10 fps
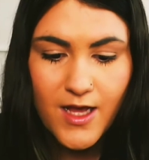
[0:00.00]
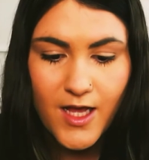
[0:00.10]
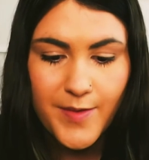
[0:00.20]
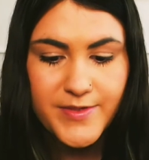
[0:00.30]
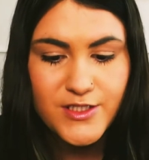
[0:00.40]

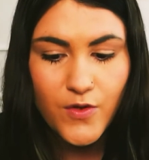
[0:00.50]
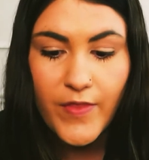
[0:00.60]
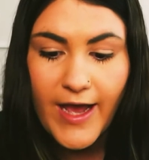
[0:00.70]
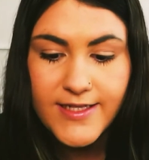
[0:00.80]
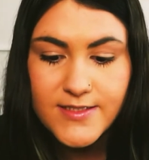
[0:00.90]
So
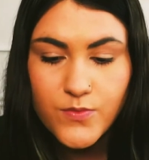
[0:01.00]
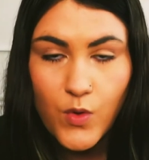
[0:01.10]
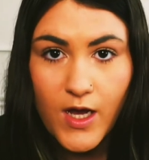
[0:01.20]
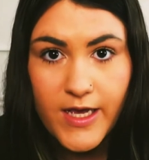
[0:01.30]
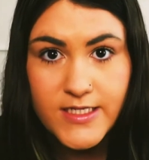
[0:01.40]
that's
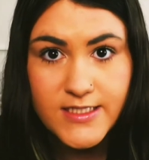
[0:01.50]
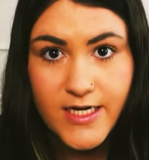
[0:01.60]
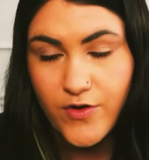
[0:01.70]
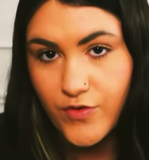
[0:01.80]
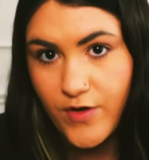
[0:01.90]
why I
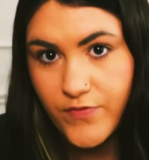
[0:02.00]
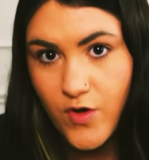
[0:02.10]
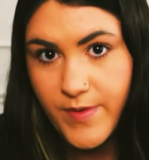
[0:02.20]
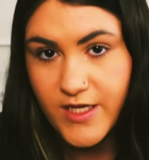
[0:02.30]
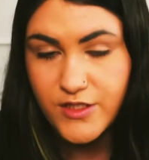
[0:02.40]
decided on
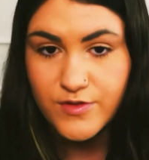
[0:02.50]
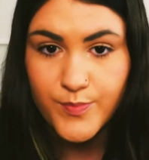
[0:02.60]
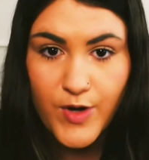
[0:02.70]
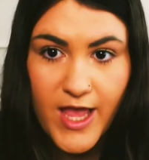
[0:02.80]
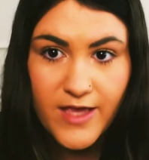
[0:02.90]
Gryffindor, because she was
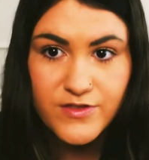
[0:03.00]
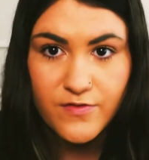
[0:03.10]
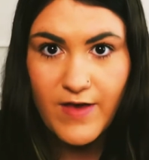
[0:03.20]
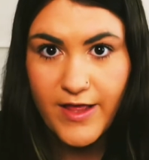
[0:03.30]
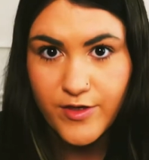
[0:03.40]
brave,
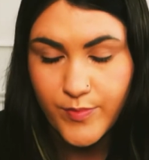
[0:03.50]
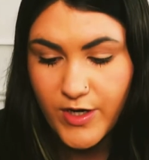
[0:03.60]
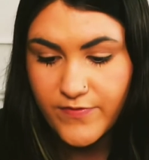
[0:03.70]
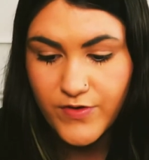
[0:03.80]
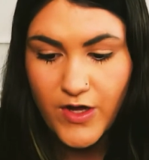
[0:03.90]
she valued
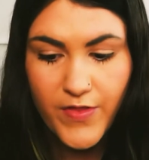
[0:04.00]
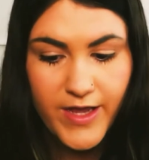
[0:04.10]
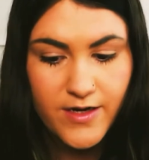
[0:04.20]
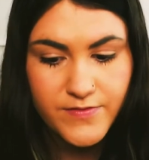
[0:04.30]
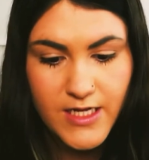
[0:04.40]
bravery, all
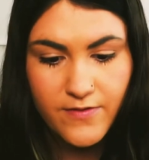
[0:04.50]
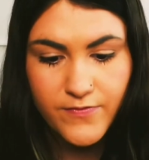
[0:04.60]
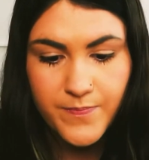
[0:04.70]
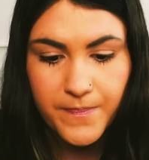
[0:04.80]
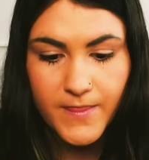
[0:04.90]
that kind of
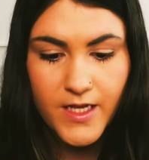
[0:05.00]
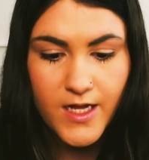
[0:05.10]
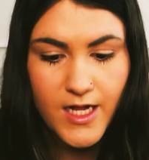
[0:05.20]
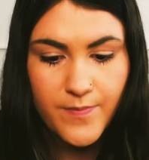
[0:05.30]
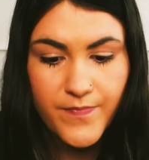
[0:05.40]
stuff.
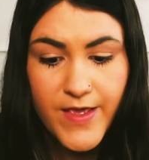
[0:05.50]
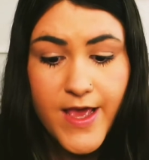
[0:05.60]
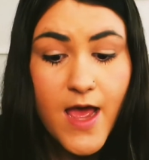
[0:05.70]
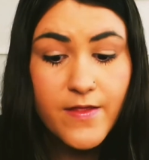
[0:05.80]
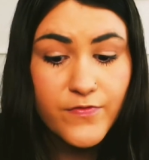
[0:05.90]
And
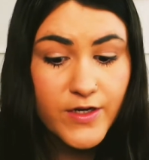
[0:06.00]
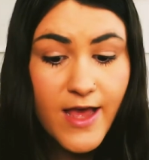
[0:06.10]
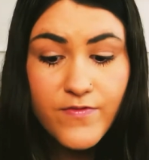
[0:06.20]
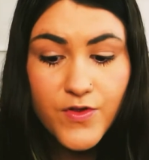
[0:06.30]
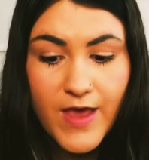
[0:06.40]
then for
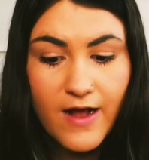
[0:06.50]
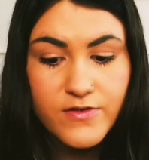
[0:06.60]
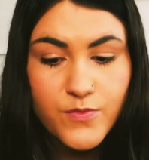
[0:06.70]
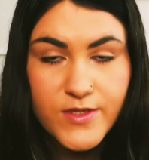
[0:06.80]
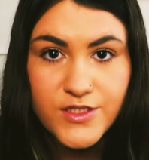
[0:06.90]
Neville, the
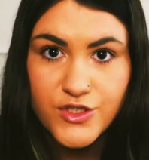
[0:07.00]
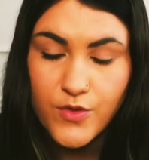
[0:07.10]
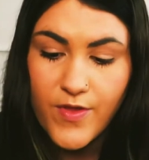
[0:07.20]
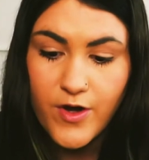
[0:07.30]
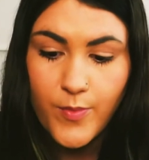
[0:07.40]
house wasn't
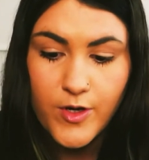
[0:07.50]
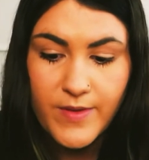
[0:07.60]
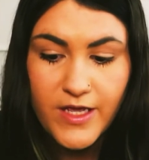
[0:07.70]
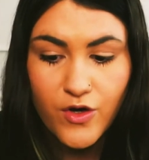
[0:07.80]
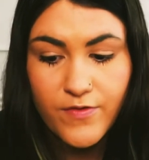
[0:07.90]
sure whether to put him
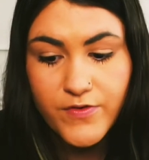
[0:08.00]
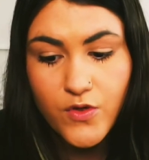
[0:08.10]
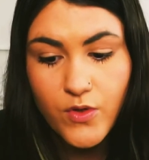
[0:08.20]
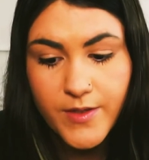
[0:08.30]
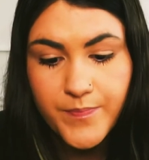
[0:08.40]
in
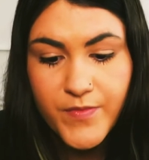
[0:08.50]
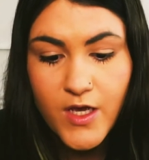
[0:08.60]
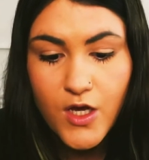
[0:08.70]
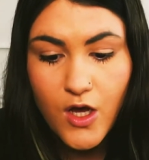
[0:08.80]
Gryffindor